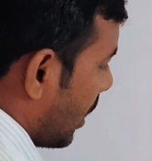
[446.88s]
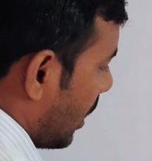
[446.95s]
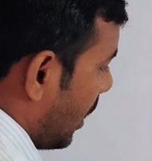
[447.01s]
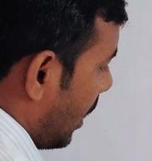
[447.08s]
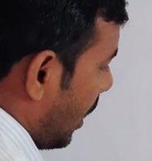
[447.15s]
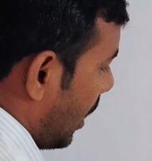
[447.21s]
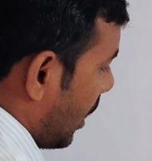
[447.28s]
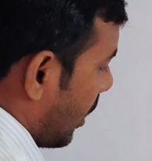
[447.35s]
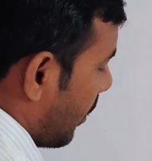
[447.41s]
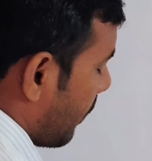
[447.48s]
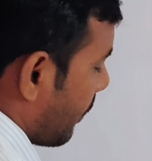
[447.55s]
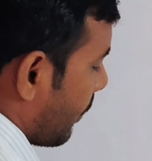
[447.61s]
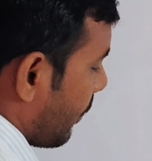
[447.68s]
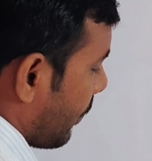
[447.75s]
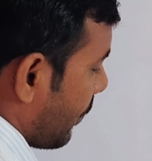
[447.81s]
A
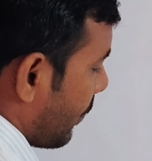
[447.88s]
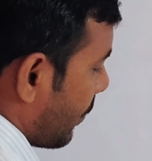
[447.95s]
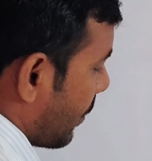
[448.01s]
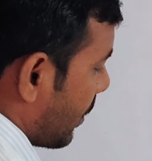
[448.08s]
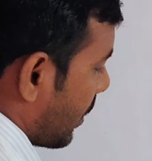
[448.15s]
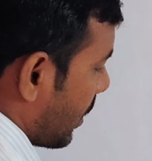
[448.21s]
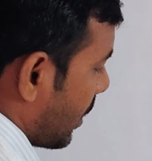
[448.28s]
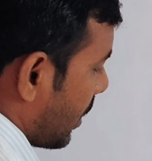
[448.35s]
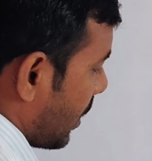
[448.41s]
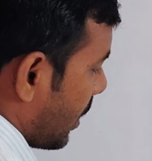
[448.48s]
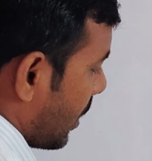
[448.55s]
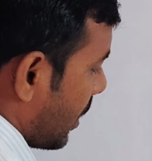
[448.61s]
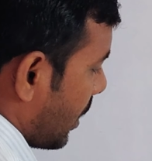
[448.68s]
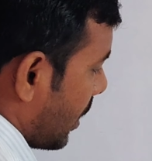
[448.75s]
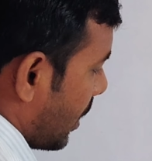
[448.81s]

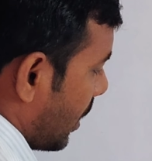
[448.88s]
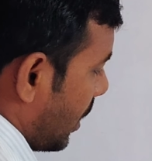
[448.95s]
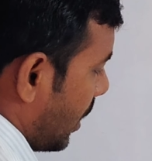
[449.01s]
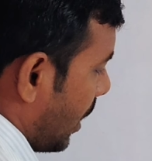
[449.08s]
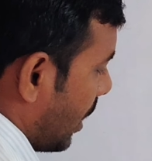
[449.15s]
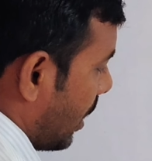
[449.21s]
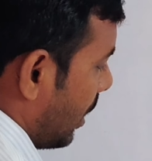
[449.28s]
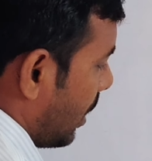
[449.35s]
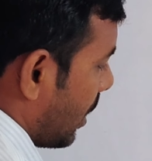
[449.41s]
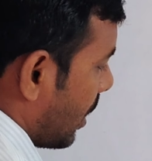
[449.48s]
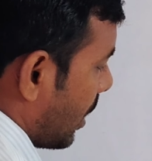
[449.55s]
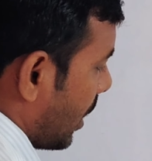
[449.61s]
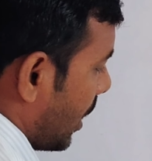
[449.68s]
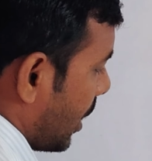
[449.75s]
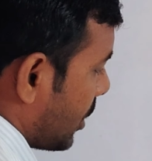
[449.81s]
n
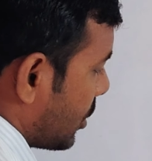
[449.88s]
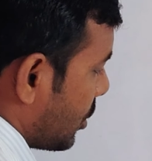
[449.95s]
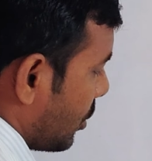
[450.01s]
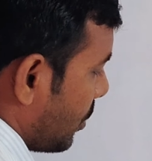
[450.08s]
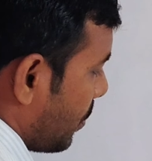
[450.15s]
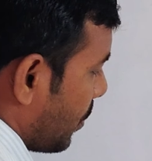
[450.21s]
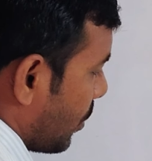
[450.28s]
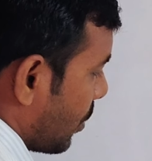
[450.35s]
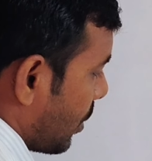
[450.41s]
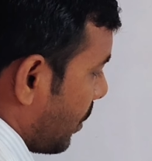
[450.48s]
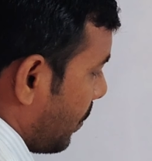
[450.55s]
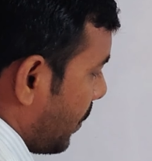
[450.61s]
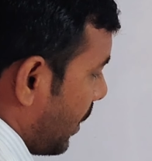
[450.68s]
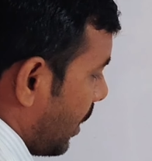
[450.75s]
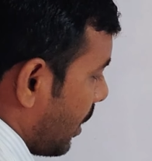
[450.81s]
x to the power
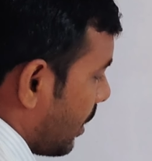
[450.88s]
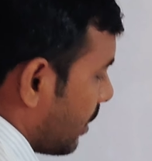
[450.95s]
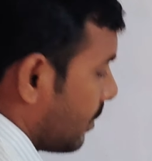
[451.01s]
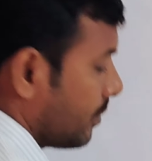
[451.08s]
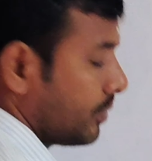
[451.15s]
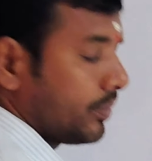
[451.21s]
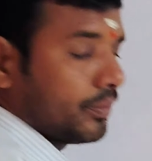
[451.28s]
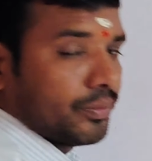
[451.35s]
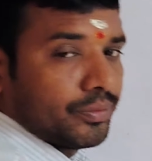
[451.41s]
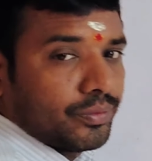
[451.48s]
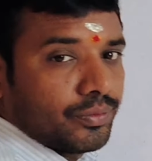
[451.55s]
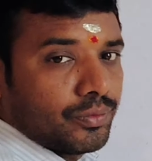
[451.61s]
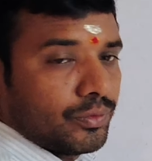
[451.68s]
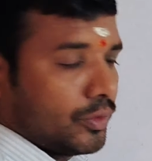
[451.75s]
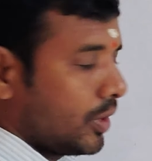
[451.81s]
of n,
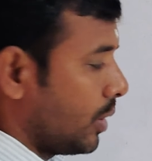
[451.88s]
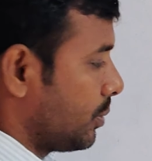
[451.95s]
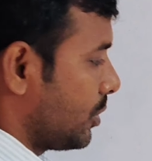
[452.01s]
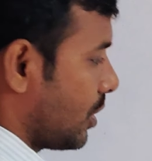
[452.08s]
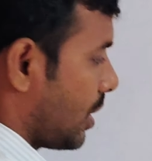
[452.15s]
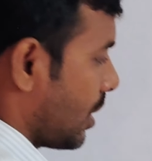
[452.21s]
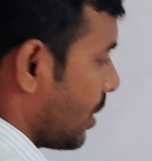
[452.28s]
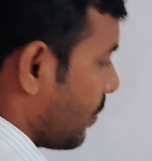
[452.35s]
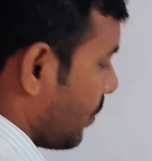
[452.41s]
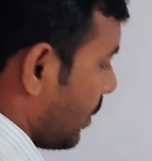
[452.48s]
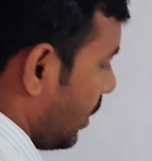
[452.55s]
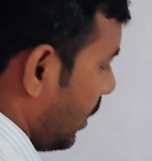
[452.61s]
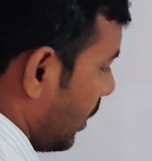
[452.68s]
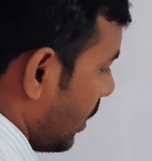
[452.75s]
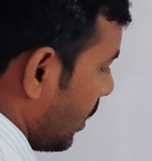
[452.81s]
observe
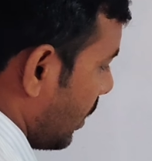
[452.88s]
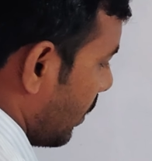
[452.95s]
carefully,